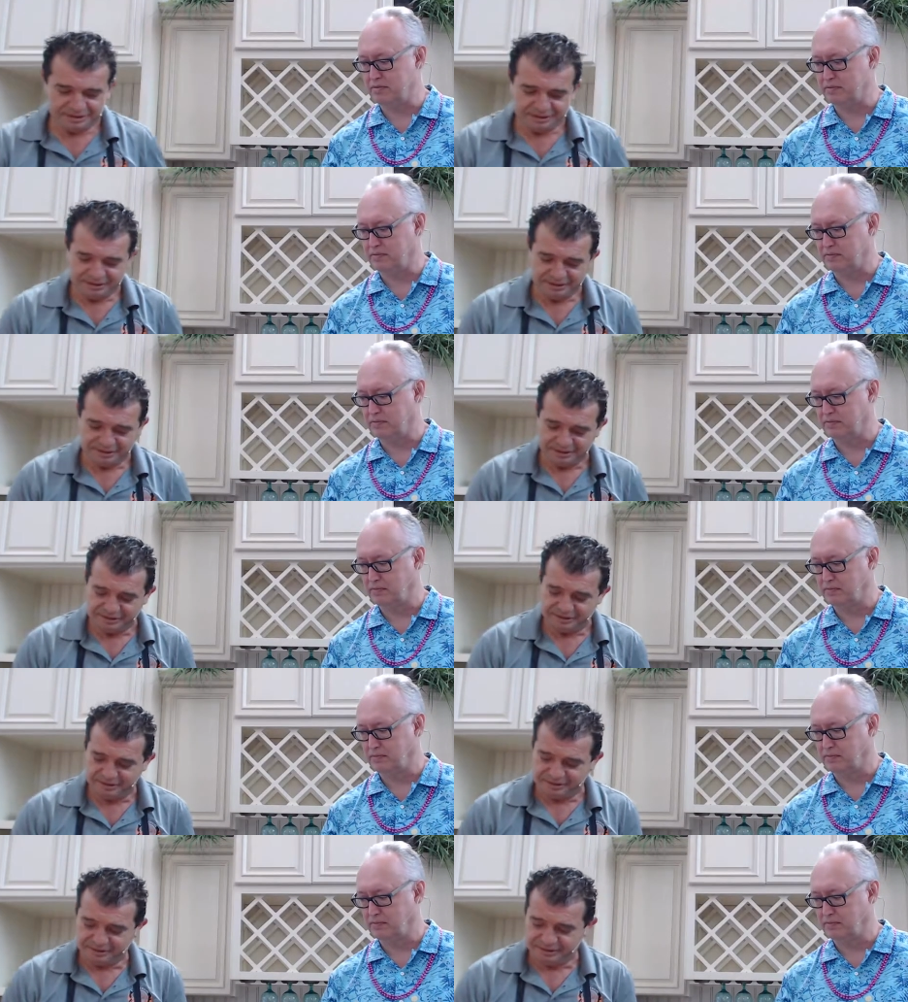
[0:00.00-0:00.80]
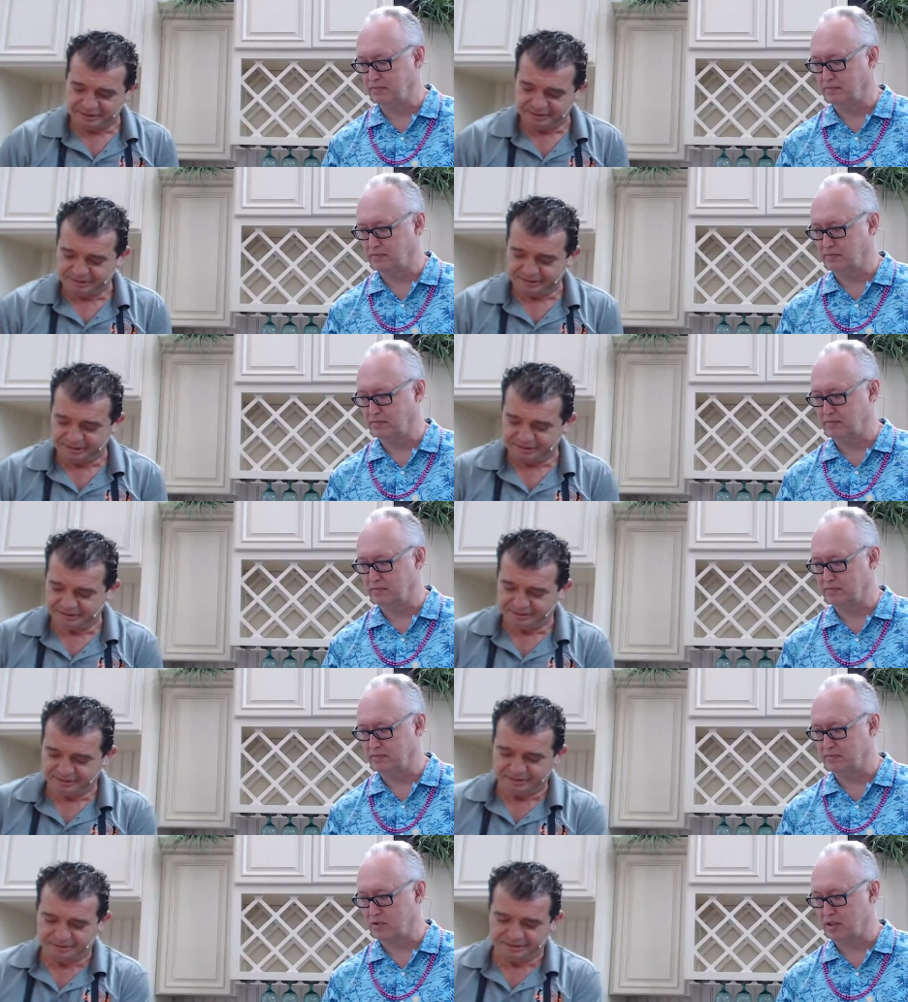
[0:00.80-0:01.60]

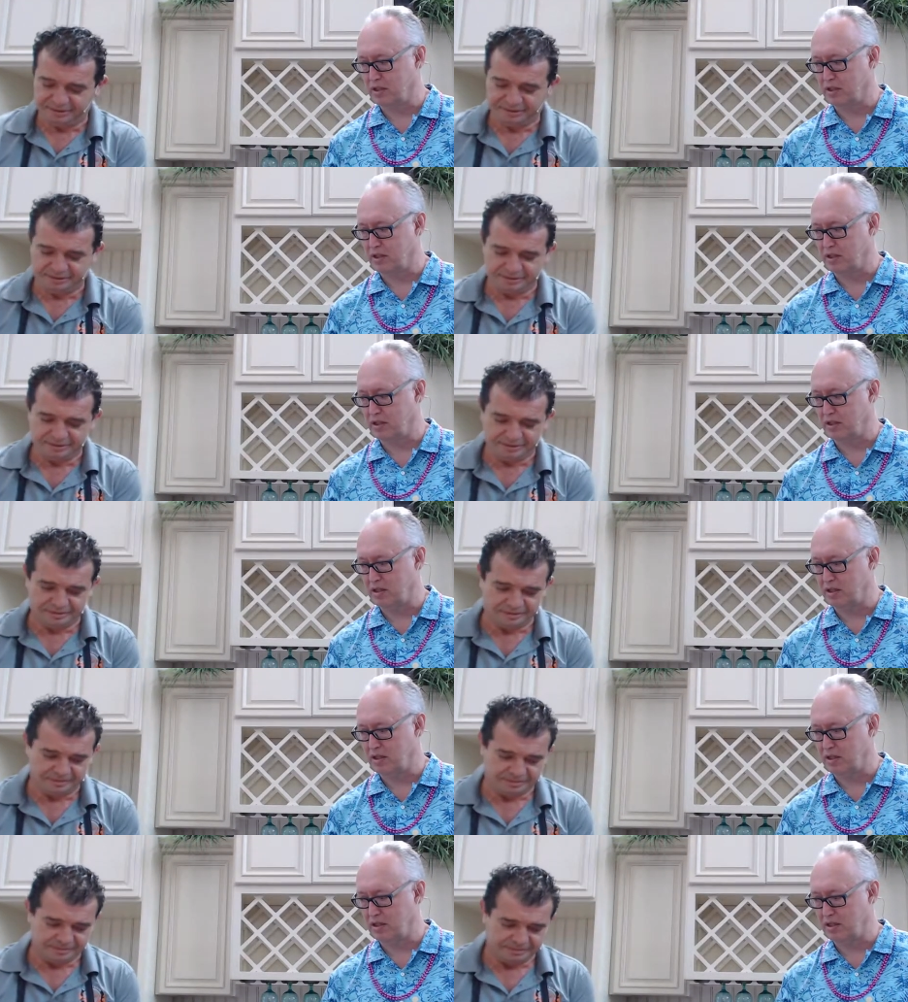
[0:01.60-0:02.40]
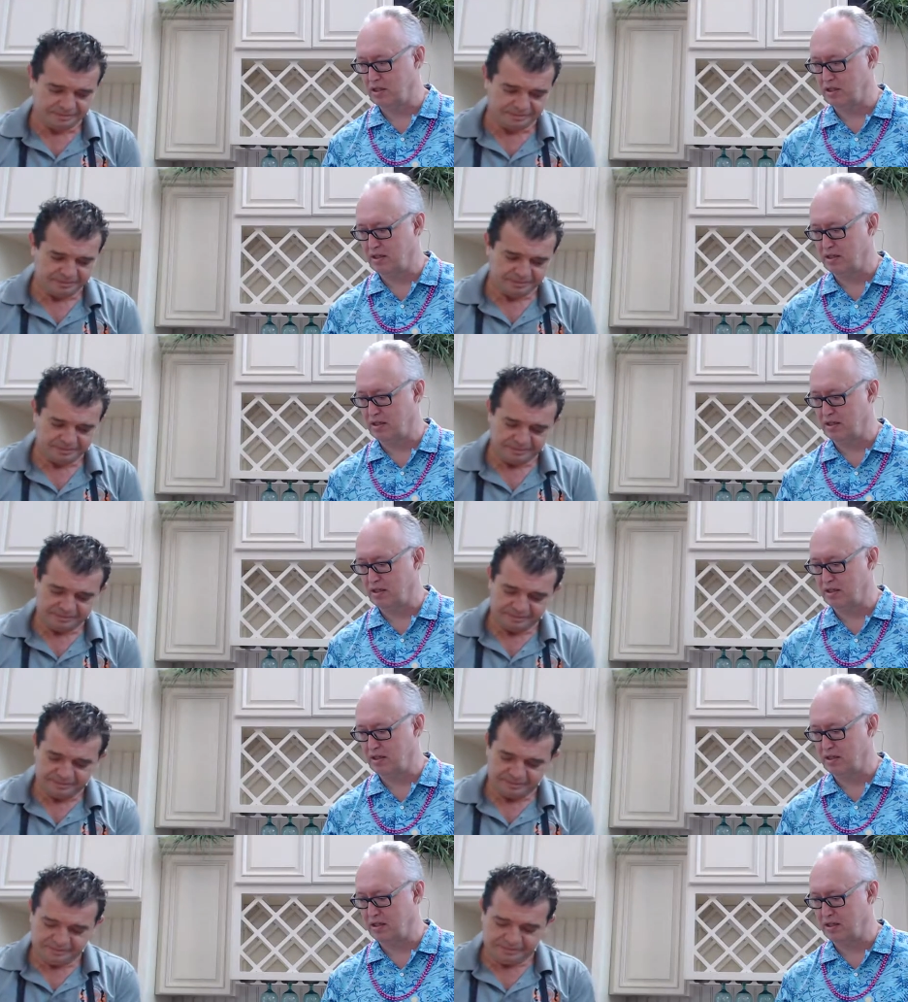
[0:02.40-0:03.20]

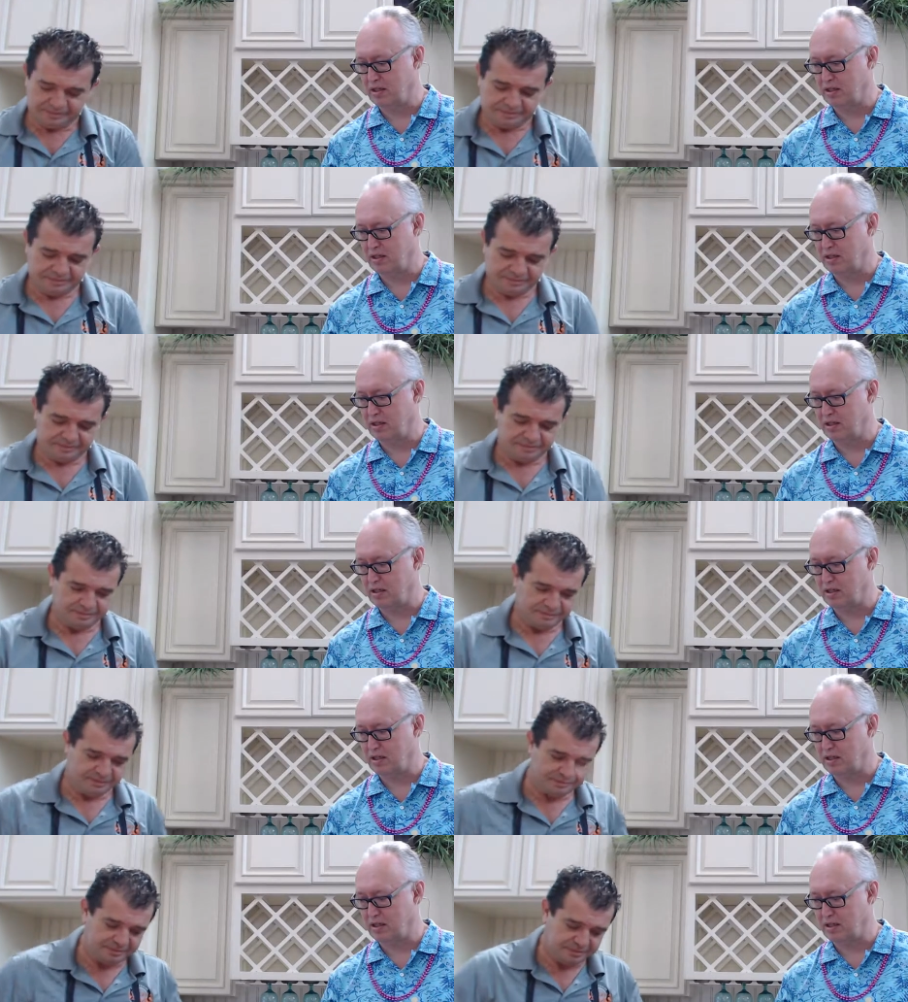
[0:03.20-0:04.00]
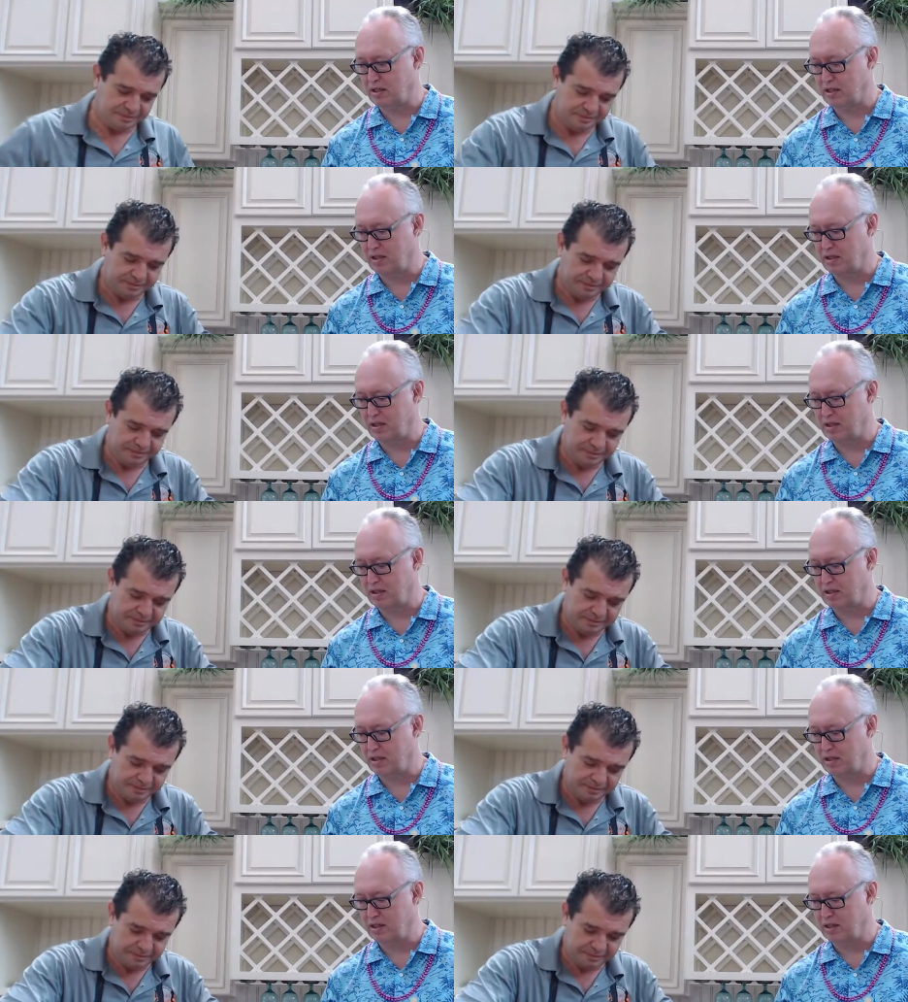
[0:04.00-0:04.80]

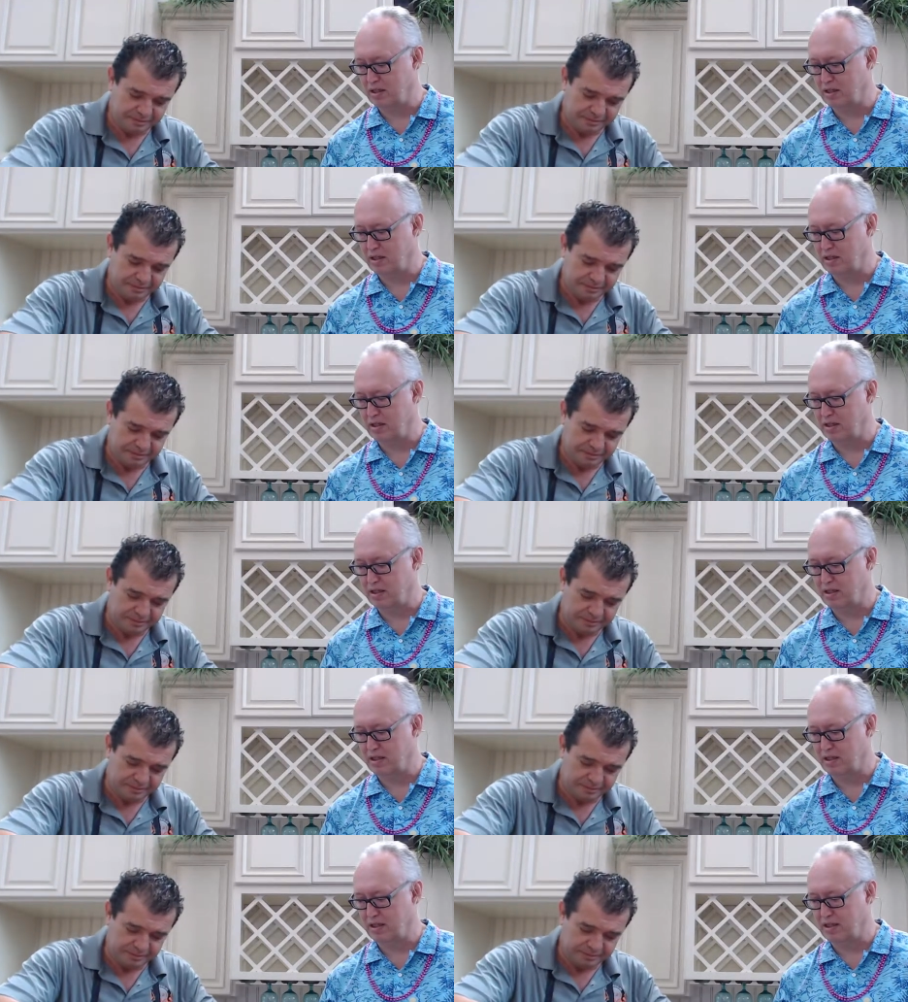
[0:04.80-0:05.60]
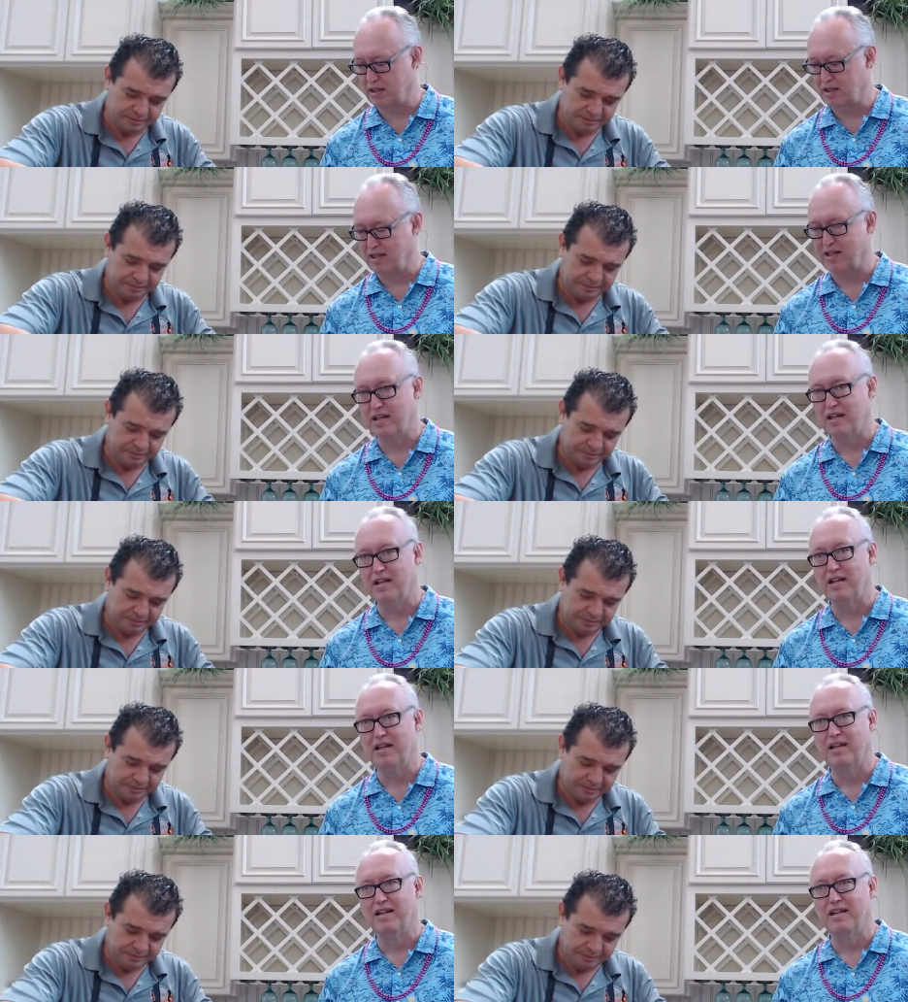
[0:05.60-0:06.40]

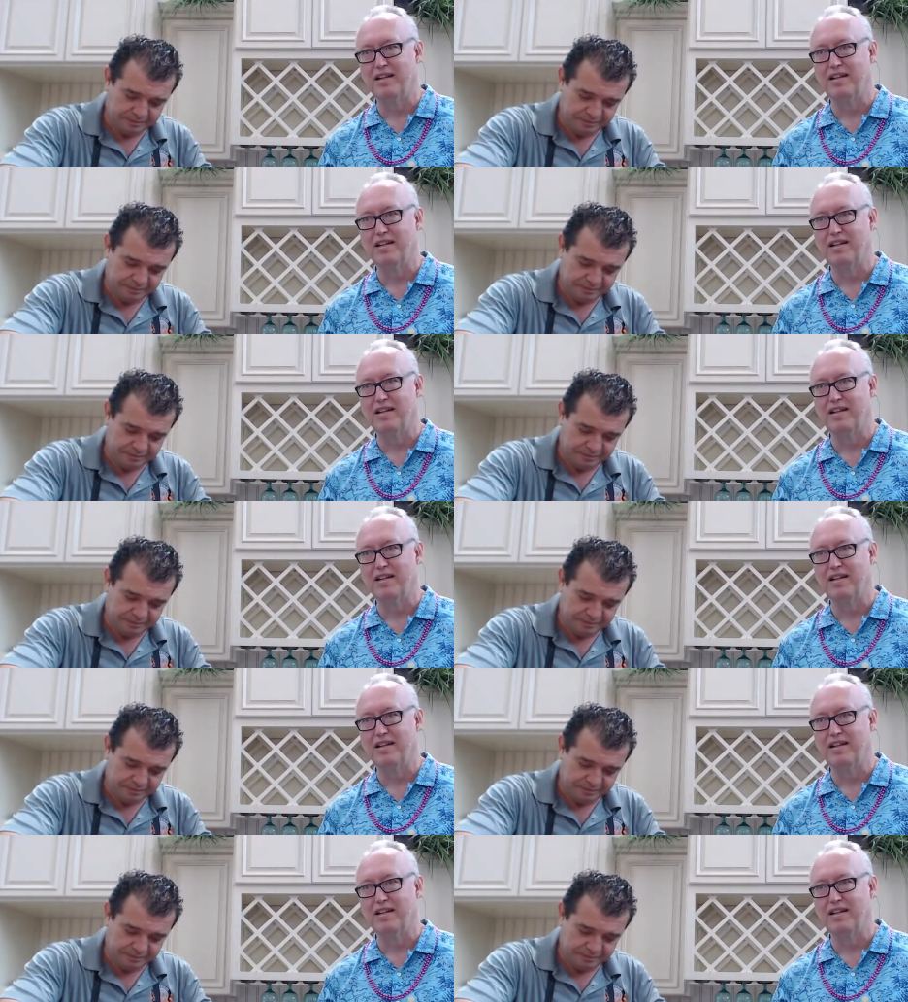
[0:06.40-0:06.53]
[no speech]